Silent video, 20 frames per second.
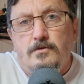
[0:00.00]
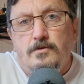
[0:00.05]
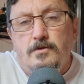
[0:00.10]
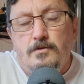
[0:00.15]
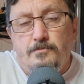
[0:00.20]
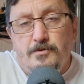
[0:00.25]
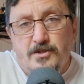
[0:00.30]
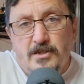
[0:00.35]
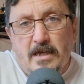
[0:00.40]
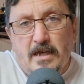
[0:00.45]
the
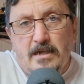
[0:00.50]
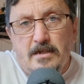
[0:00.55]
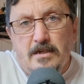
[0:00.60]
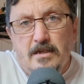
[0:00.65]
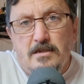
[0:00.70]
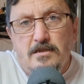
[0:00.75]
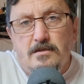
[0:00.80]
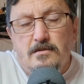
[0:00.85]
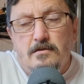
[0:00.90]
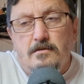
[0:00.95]

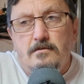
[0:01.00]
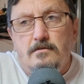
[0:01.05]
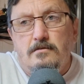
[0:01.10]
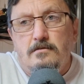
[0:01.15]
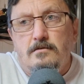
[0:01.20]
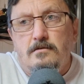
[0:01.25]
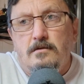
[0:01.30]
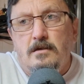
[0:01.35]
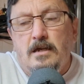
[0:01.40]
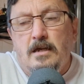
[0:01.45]
protagonist
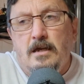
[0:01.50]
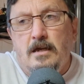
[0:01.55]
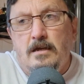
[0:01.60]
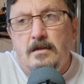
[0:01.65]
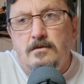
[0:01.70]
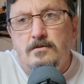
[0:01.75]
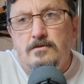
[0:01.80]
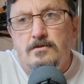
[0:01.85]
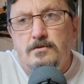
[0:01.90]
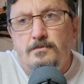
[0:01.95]

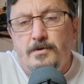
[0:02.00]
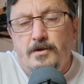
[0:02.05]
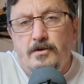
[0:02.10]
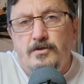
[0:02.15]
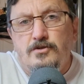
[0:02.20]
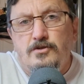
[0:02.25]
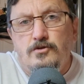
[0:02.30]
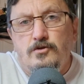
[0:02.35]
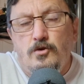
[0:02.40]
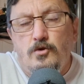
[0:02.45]
and the
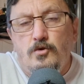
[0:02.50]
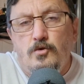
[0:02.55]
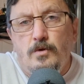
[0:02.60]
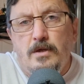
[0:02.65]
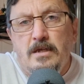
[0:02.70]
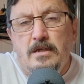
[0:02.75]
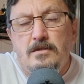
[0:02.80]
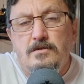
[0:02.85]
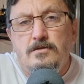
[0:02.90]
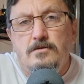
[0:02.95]
person who
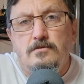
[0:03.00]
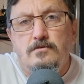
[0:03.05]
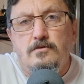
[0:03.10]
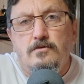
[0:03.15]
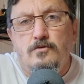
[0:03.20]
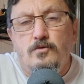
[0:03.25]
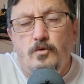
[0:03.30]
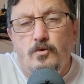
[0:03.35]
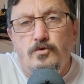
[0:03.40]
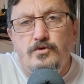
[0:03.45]
is
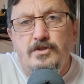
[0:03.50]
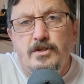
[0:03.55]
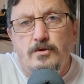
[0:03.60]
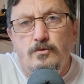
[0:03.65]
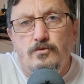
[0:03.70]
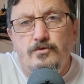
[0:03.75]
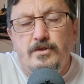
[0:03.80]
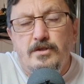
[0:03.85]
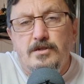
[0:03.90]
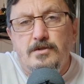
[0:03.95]
causing
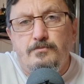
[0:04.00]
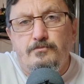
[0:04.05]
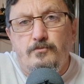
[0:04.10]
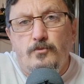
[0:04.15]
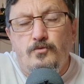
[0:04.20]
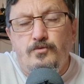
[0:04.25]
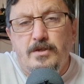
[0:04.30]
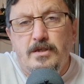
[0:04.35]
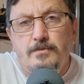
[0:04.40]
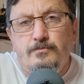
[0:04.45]
all
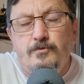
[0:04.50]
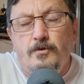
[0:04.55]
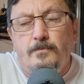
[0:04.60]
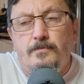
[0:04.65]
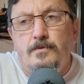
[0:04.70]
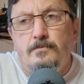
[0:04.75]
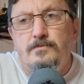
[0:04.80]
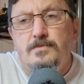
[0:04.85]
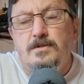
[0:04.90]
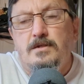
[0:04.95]
these
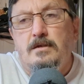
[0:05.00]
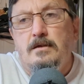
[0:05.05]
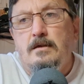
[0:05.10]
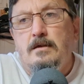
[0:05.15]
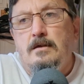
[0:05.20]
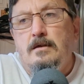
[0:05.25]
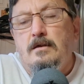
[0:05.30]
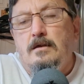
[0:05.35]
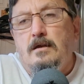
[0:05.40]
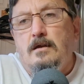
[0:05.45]
problems.
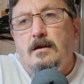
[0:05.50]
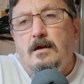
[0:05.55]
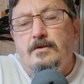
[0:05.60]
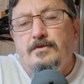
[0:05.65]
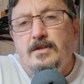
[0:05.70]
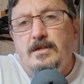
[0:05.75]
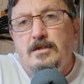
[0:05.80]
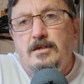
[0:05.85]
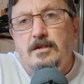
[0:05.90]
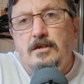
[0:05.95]
I
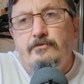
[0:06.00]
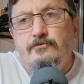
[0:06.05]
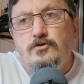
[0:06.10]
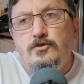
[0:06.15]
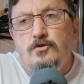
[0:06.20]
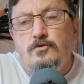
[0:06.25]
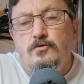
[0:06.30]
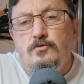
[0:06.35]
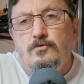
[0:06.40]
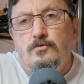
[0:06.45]
think it gives
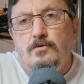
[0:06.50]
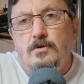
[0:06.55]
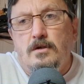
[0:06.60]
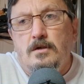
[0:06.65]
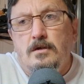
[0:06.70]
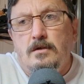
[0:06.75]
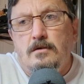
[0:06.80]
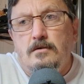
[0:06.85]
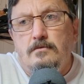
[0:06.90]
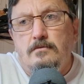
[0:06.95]
you
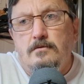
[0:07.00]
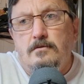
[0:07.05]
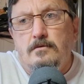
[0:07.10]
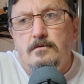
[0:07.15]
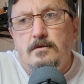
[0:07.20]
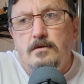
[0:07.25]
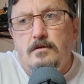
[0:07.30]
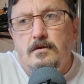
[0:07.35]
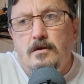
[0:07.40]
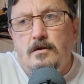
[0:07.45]

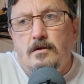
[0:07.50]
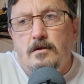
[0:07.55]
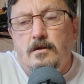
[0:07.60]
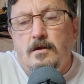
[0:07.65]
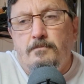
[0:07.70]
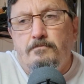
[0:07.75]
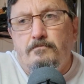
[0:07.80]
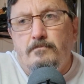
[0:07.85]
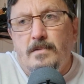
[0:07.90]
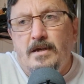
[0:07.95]

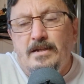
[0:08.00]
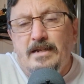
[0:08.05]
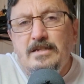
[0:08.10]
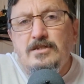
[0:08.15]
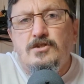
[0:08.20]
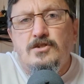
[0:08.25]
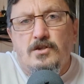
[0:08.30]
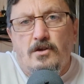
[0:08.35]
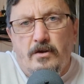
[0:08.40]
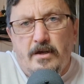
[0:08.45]
an
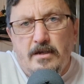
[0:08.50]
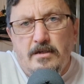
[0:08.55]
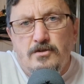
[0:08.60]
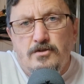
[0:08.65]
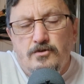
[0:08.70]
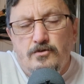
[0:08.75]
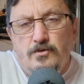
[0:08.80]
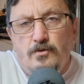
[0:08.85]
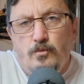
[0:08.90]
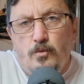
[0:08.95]
insight
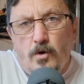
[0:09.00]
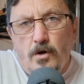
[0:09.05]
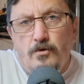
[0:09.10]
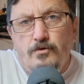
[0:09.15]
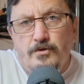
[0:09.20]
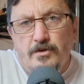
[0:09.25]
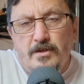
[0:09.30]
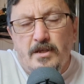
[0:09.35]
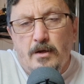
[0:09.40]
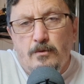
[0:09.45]
into the
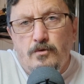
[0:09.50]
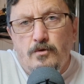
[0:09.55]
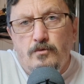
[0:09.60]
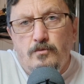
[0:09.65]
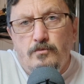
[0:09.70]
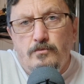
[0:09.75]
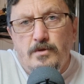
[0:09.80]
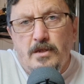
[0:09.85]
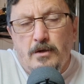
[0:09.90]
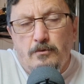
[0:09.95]
world that
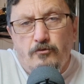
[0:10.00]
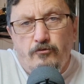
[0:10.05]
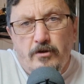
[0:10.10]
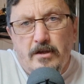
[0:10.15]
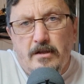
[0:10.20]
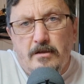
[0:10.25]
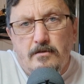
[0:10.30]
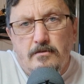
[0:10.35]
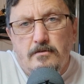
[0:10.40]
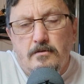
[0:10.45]
they were
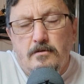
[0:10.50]
in.